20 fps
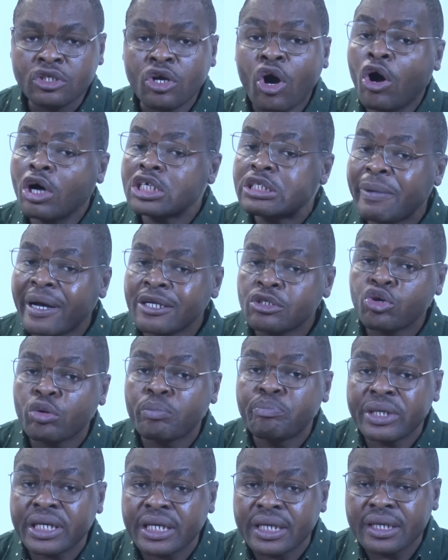your
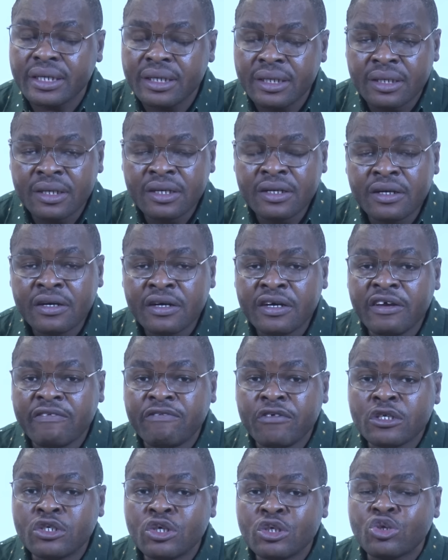husband-to-be,
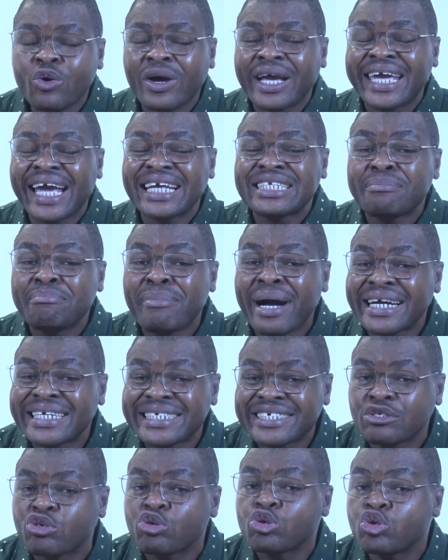refuses to get
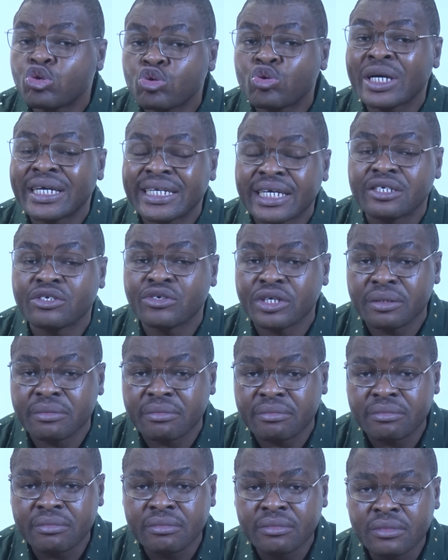married to you in the
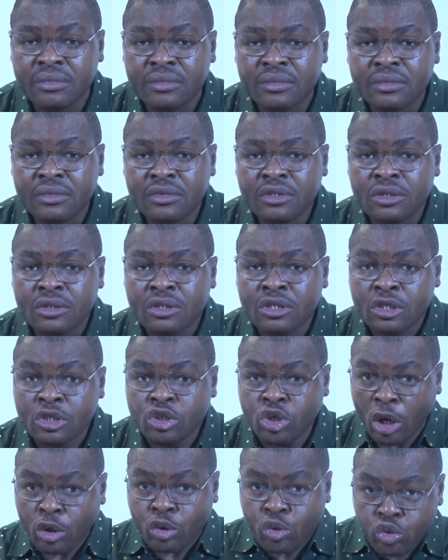dream.
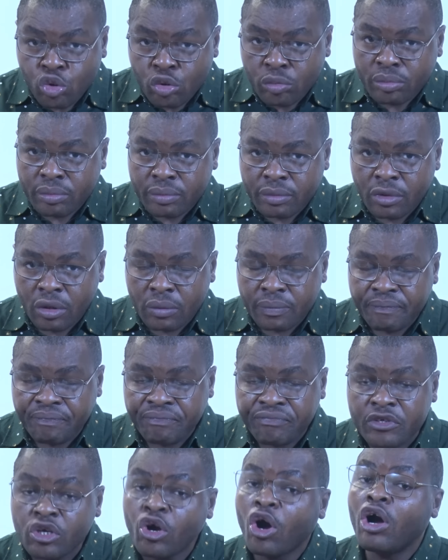Your groom,
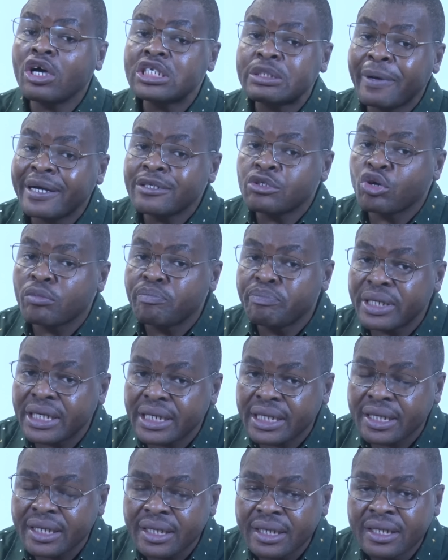your
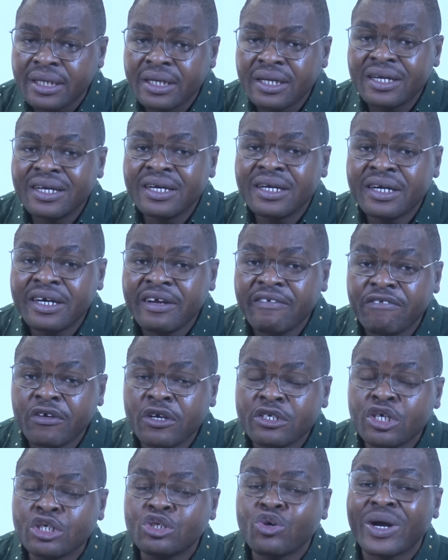husband-to-be,
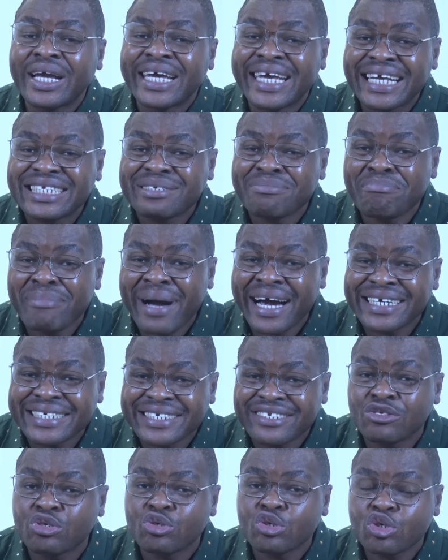refuses to get
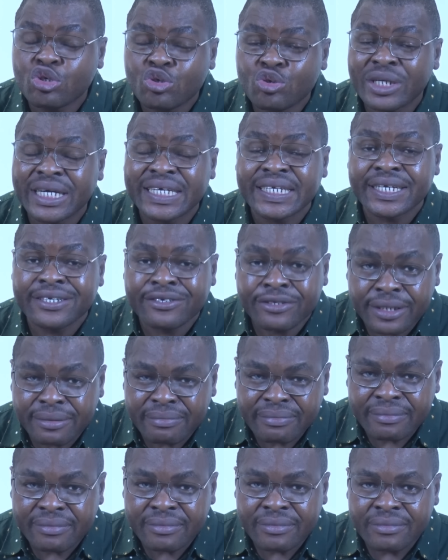married to you in the
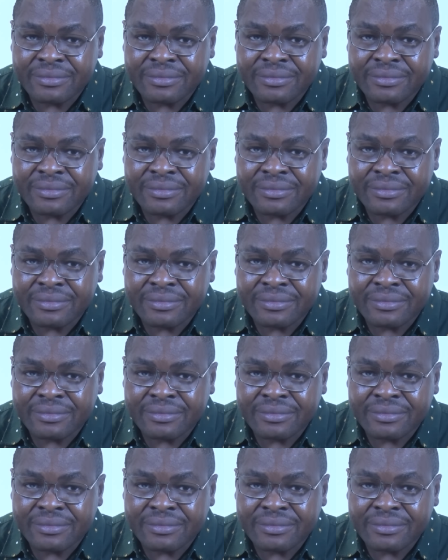dream.